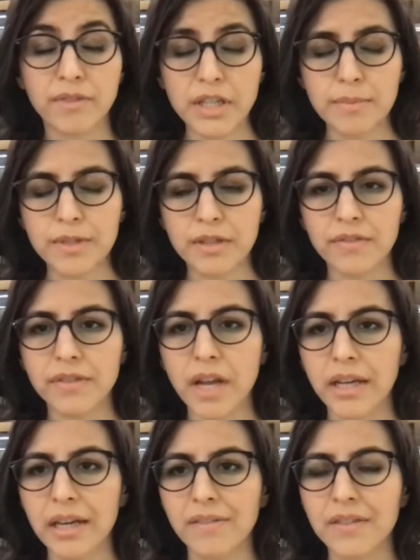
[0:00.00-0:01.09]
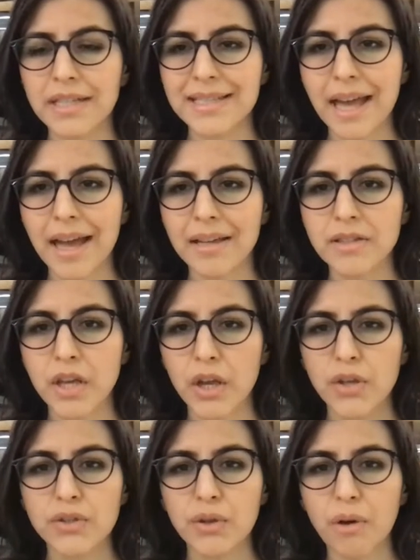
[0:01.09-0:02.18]
victims of 9/11 attacks.
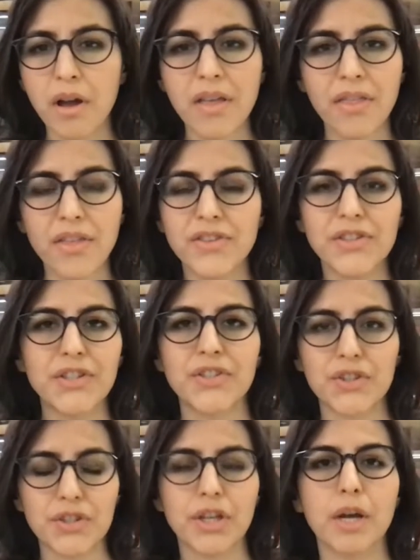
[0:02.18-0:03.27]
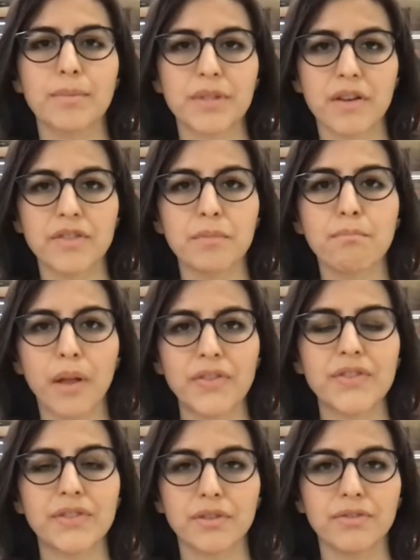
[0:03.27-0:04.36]
So this decision comes after
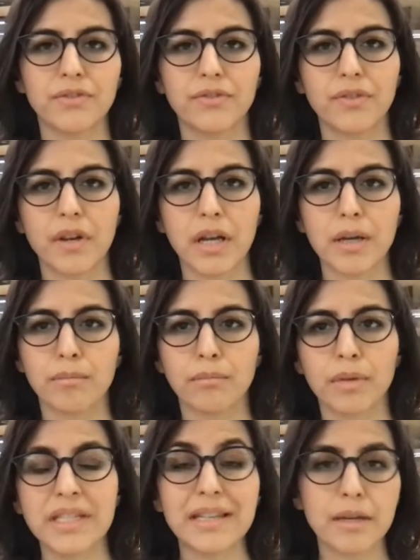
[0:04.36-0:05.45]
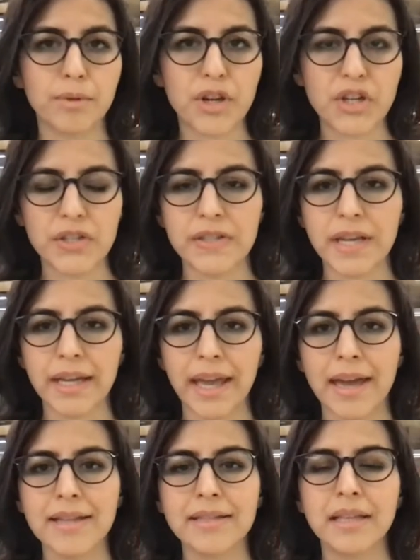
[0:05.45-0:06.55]
months of deliberations, I
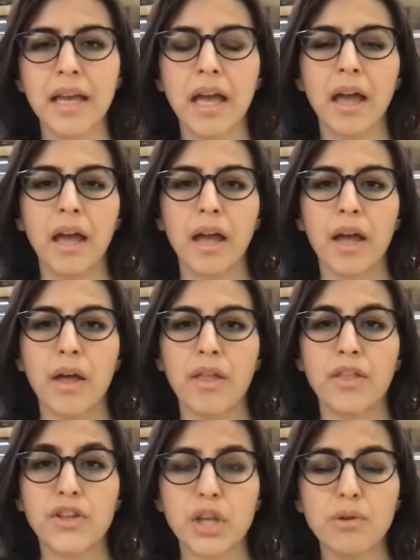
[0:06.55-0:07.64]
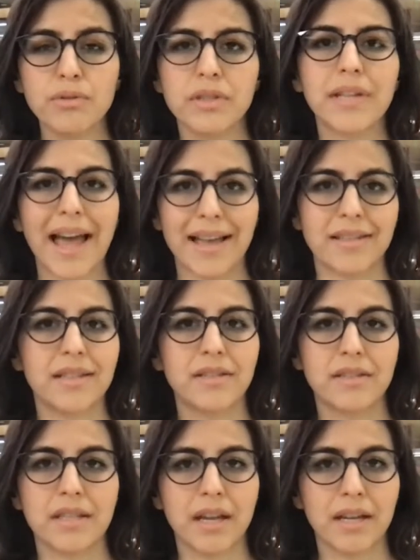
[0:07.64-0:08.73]
guess. The total
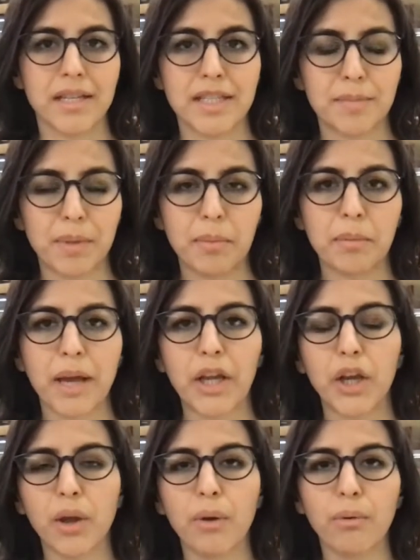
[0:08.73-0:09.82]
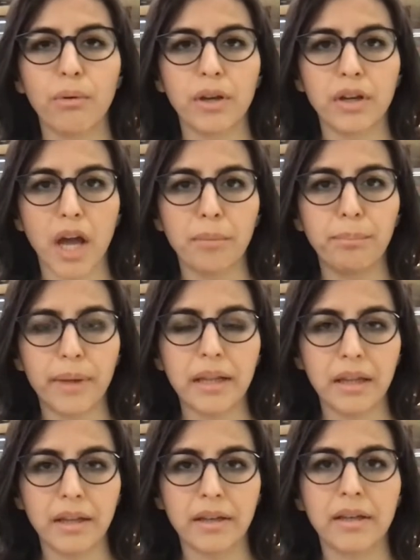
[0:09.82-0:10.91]
assets, as people might know, $9
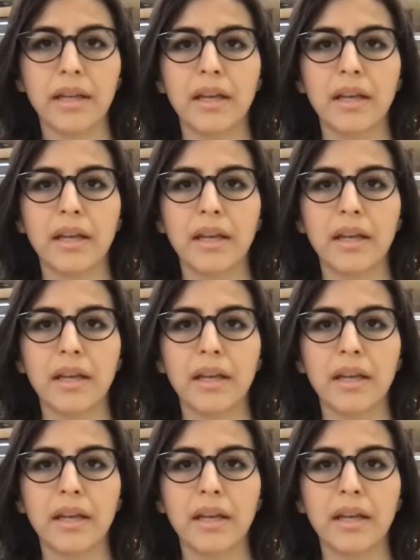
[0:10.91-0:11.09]
billion,